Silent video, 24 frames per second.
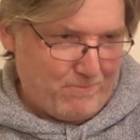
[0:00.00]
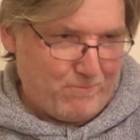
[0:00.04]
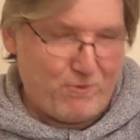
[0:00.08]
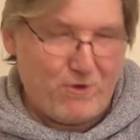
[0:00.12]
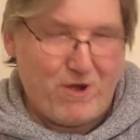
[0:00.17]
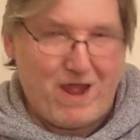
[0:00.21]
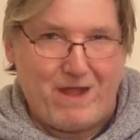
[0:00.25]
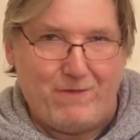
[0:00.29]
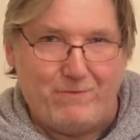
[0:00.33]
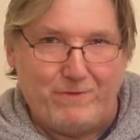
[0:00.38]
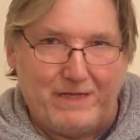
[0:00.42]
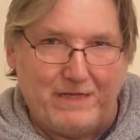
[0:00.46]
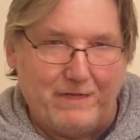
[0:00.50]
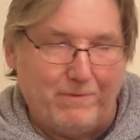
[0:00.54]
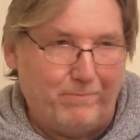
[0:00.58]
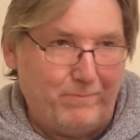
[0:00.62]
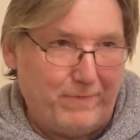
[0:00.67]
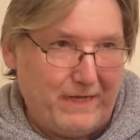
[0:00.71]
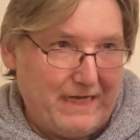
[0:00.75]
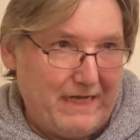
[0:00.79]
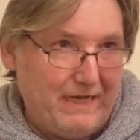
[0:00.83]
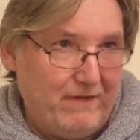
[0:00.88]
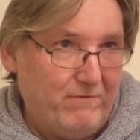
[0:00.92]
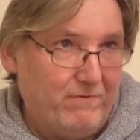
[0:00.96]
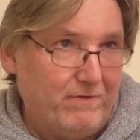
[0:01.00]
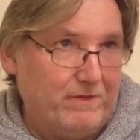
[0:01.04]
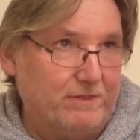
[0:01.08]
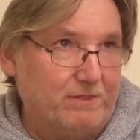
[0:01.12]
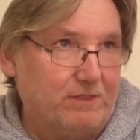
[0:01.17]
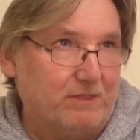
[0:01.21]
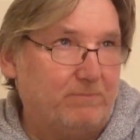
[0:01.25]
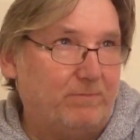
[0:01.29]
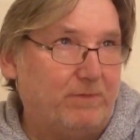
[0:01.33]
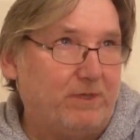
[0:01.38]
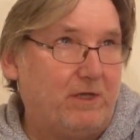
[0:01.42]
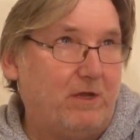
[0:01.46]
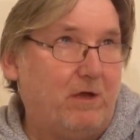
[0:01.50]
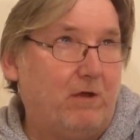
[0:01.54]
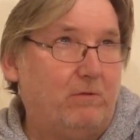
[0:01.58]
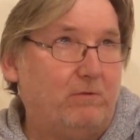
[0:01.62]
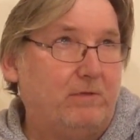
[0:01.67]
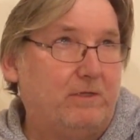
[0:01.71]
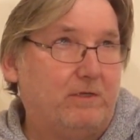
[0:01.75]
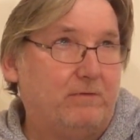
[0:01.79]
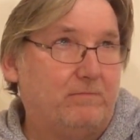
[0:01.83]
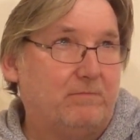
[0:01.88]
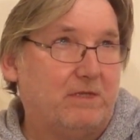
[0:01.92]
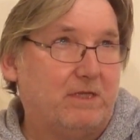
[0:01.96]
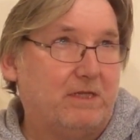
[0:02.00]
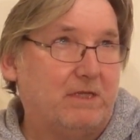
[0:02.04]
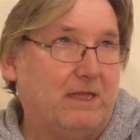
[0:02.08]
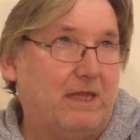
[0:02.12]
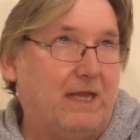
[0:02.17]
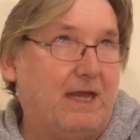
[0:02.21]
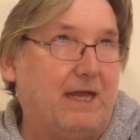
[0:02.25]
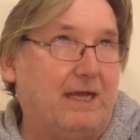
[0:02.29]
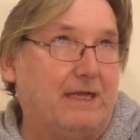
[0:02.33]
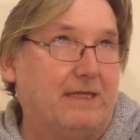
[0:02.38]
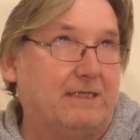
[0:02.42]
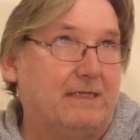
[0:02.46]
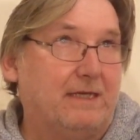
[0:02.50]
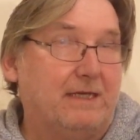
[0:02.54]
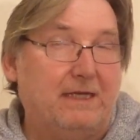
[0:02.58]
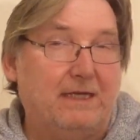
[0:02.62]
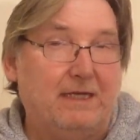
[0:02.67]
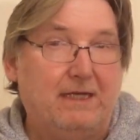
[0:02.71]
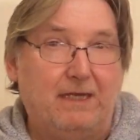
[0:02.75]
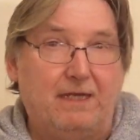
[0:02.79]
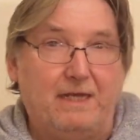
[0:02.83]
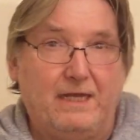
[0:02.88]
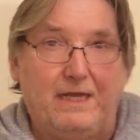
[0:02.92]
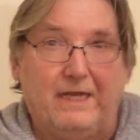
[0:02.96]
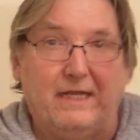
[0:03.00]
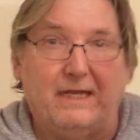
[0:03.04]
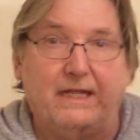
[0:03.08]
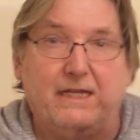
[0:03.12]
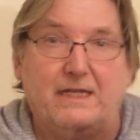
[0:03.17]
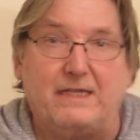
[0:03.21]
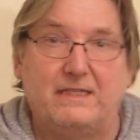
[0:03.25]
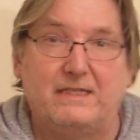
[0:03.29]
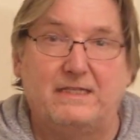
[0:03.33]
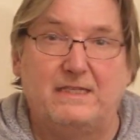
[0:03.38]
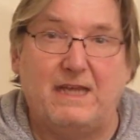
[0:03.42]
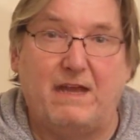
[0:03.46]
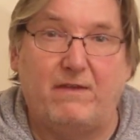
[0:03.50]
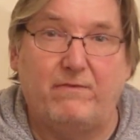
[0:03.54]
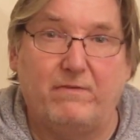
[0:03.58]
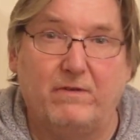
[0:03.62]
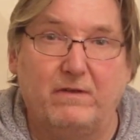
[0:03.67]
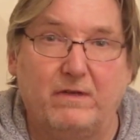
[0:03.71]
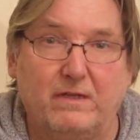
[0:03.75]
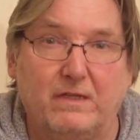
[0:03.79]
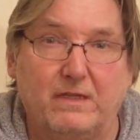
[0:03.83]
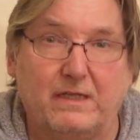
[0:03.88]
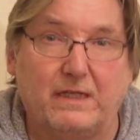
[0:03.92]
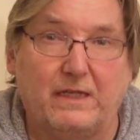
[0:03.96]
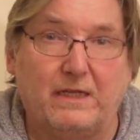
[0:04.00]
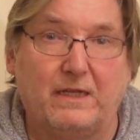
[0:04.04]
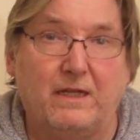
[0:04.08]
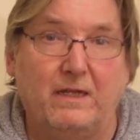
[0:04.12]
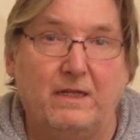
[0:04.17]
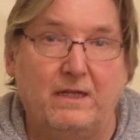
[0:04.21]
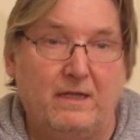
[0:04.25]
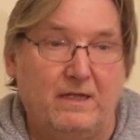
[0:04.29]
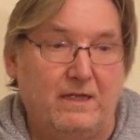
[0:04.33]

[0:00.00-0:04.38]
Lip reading: browny appearance, but you hold it up to the light and it is definitely